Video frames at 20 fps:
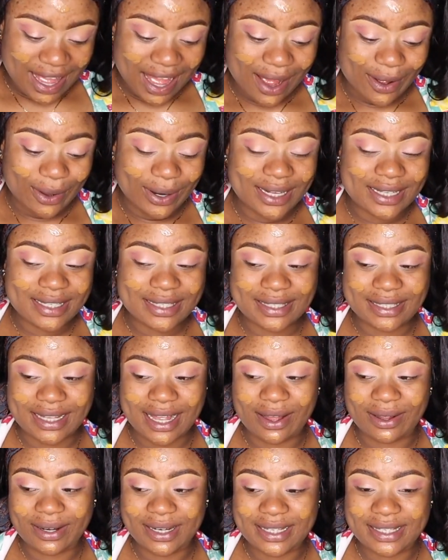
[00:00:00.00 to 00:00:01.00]
I
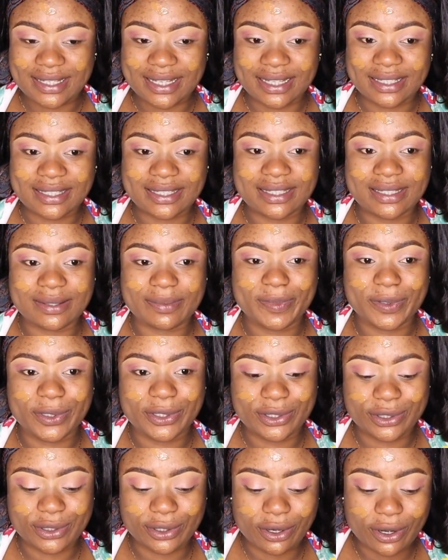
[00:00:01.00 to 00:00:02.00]
only sent the
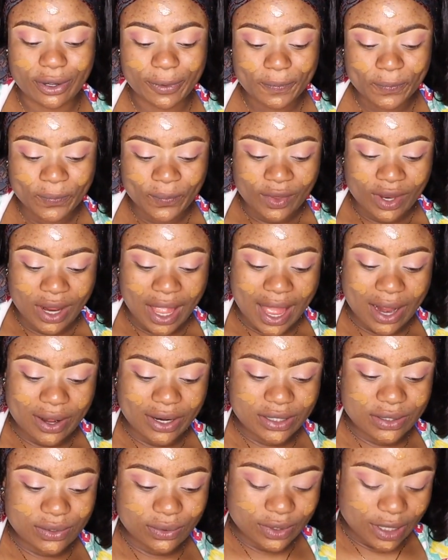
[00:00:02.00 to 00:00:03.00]
picture. I
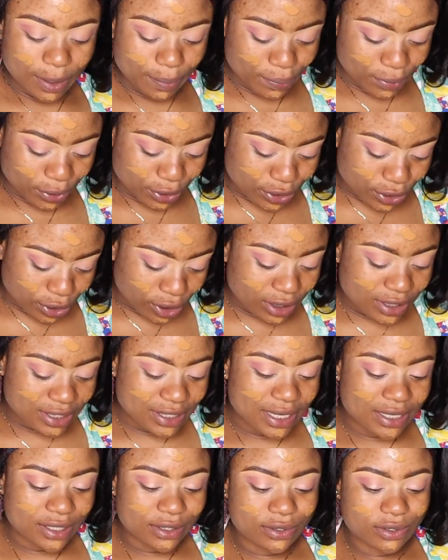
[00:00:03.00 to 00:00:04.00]
only took a picture,
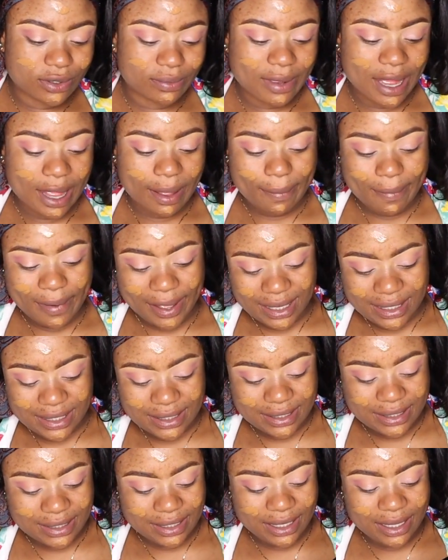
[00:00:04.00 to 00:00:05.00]
sent it to my
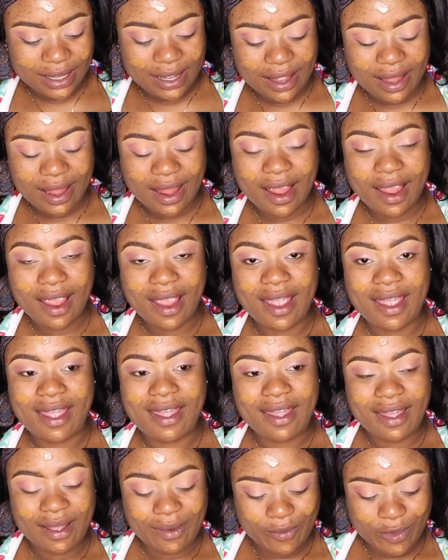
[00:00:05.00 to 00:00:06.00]
bestie,
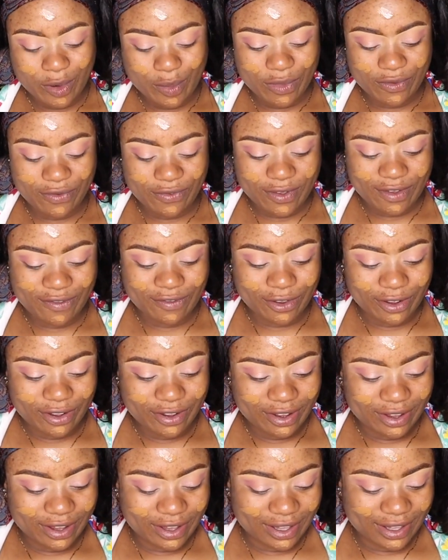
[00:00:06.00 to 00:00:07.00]
Mommy
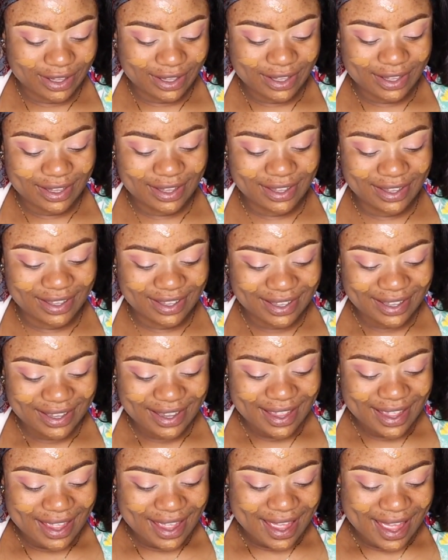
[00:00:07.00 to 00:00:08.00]
Favor.
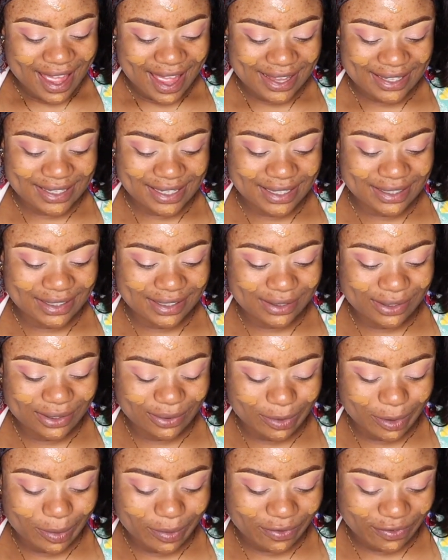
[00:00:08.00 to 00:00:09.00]
I sent it to
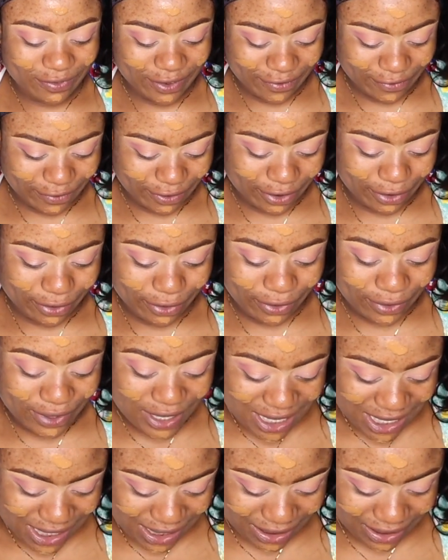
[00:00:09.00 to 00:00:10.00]
Mommy Favor
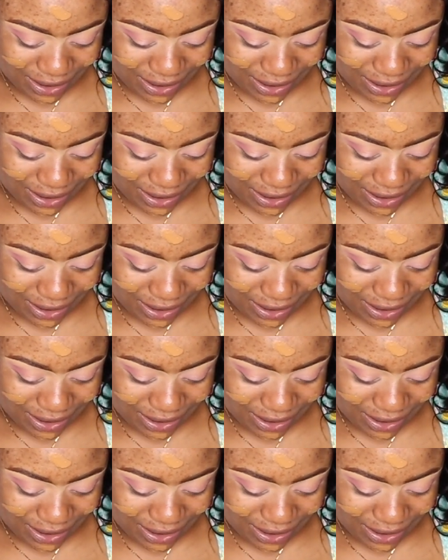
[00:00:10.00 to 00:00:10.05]
only.